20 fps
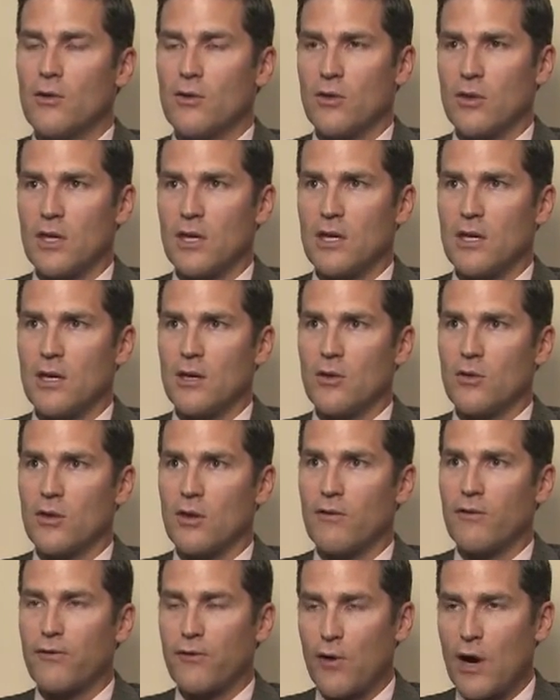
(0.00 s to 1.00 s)

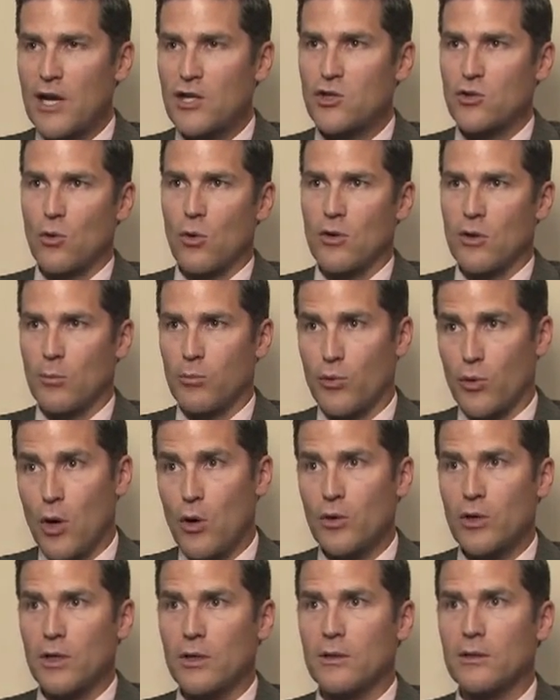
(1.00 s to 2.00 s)
the fresh or the
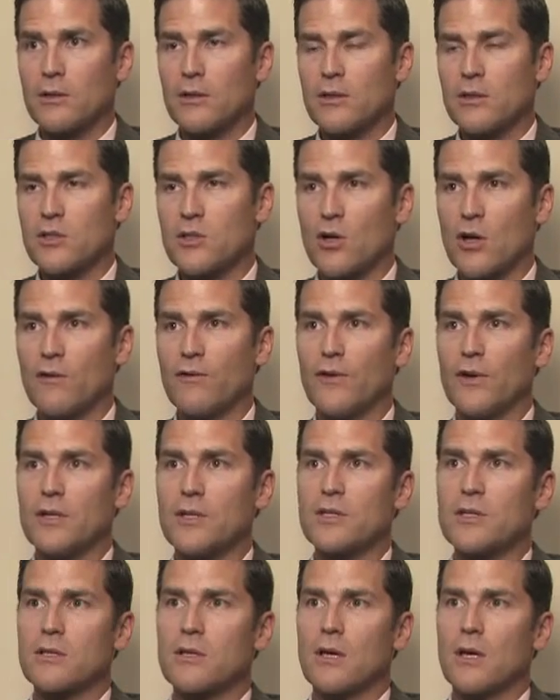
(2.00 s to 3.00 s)
broken
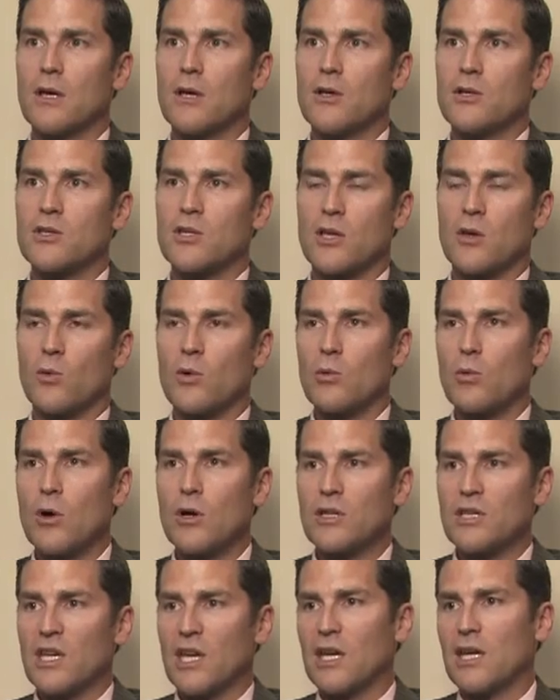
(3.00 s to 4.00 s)
surface so that we
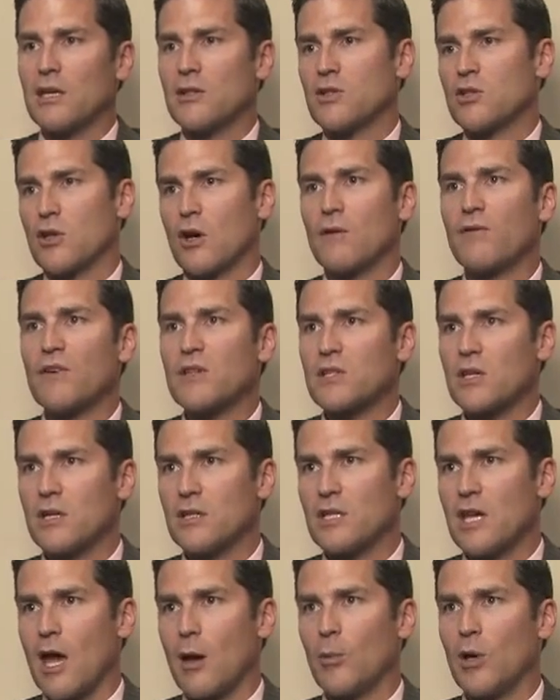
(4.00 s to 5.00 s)
weren't getting surface
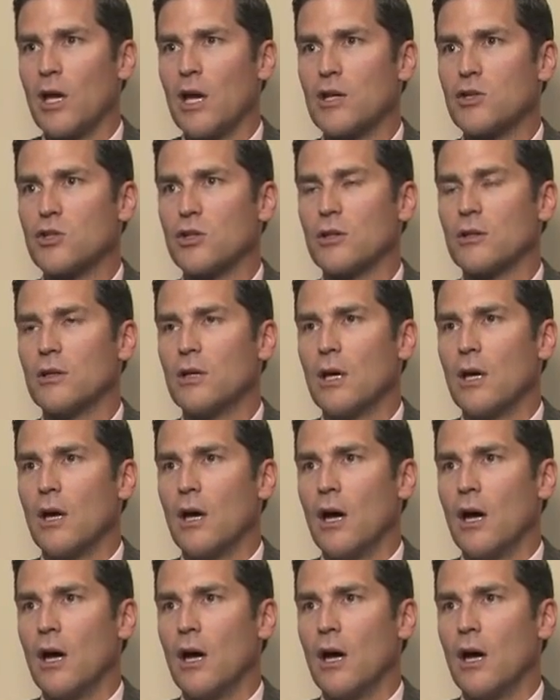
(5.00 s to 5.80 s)
contamination.